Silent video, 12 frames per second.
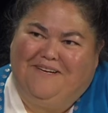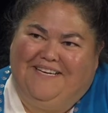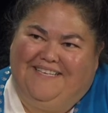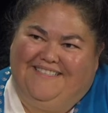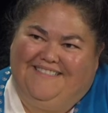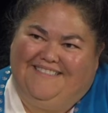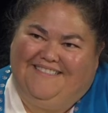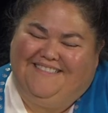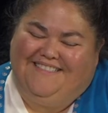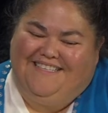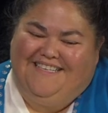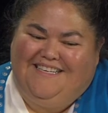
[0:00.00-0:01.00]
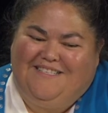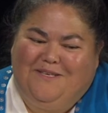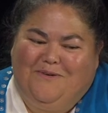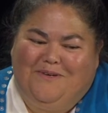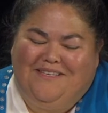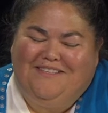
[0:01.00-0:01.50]
Right.
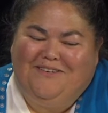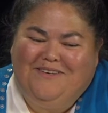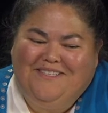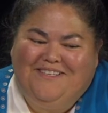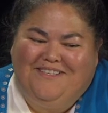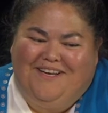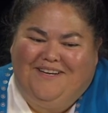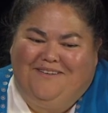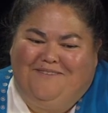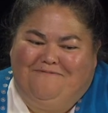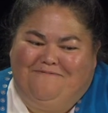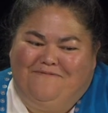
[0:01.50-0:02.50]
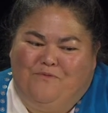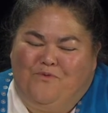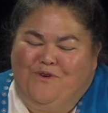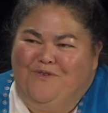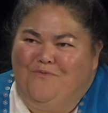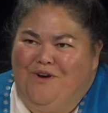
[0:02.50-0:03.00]
So there is a lot of
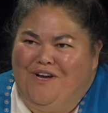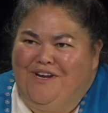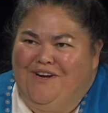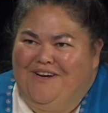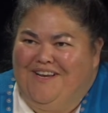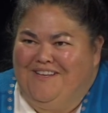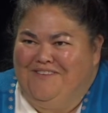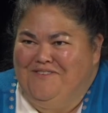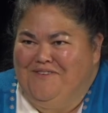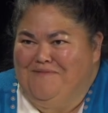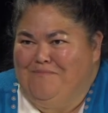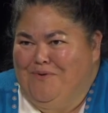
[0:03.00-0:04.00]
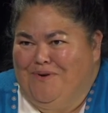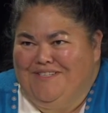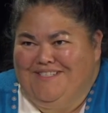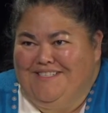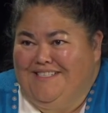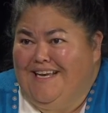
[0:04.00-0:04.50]
we're the water, and you could pour
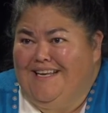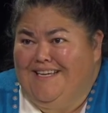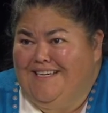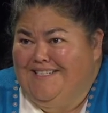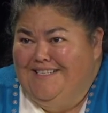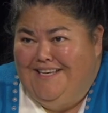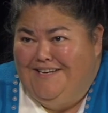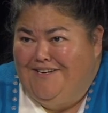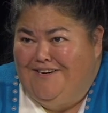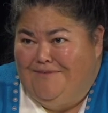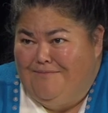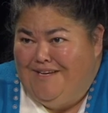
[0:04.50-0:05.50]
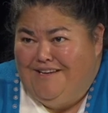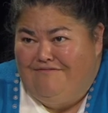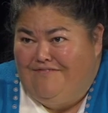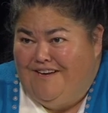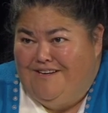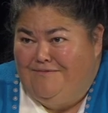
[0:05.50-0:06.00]
us into any container, and we could
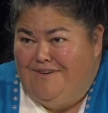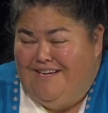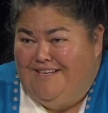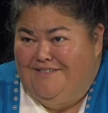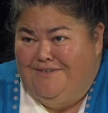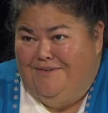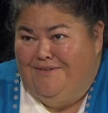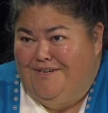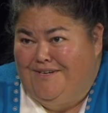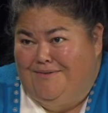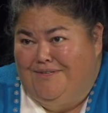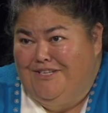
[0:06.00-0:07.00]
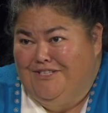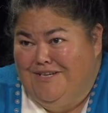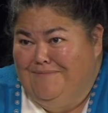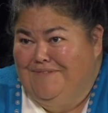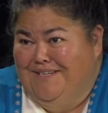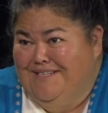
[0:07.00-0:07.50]
find a way to not only
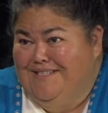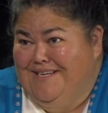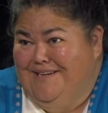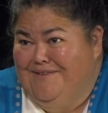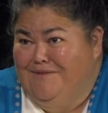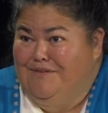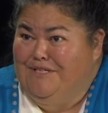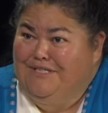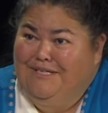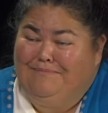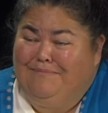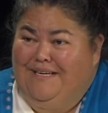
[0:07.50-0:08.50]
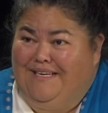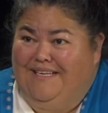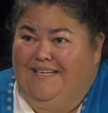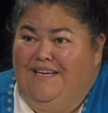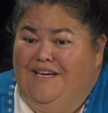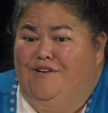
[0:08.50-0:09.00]
shape the container or be shaped by
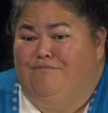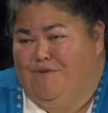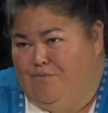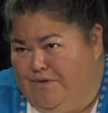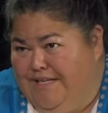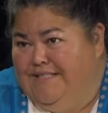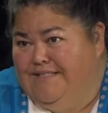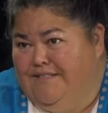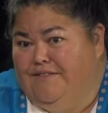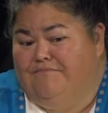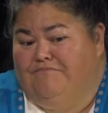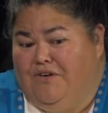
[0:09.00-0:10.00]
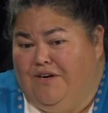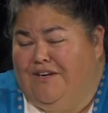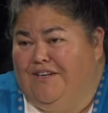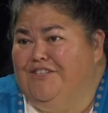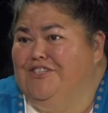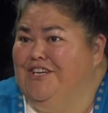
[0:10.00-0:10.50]
it, but we still are
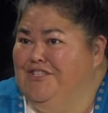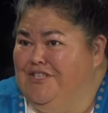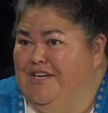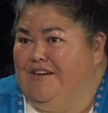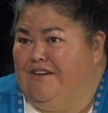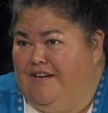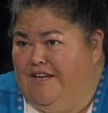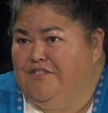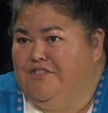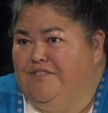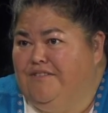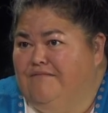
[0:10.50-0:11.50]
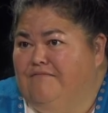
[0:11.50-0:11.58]
unchanging in our nature.